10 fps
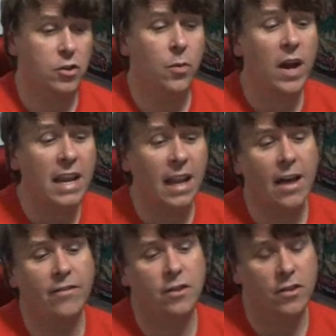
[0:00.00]
20
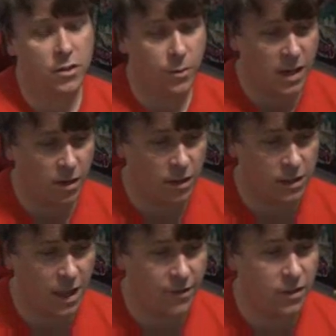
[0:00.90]
left, sorry,
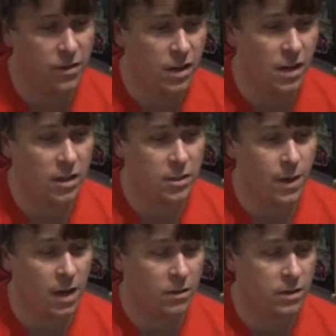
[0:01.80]
$20 left and 39
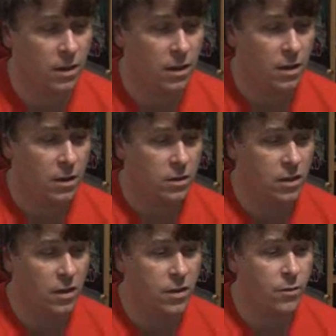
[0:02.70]
smiles.
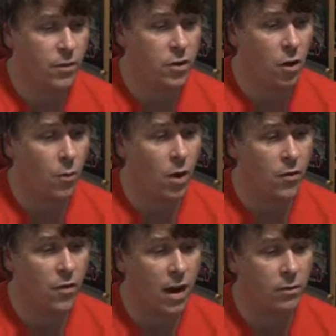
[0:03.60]
So I think we've only got
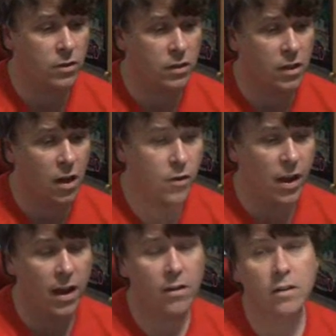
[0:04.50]
1 round to go
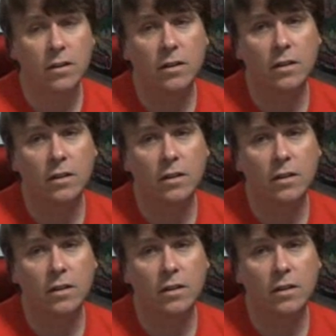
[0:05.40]
now.